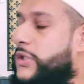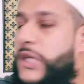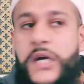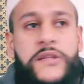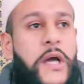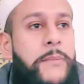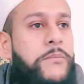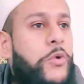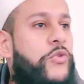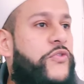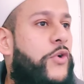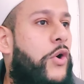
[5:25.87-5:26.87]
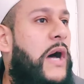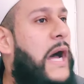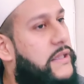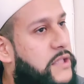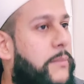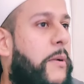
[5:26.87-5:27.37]
Yakdam
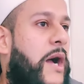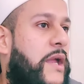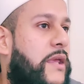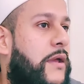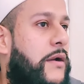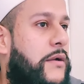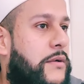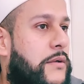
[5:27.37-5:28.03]
usko adab aa gaya.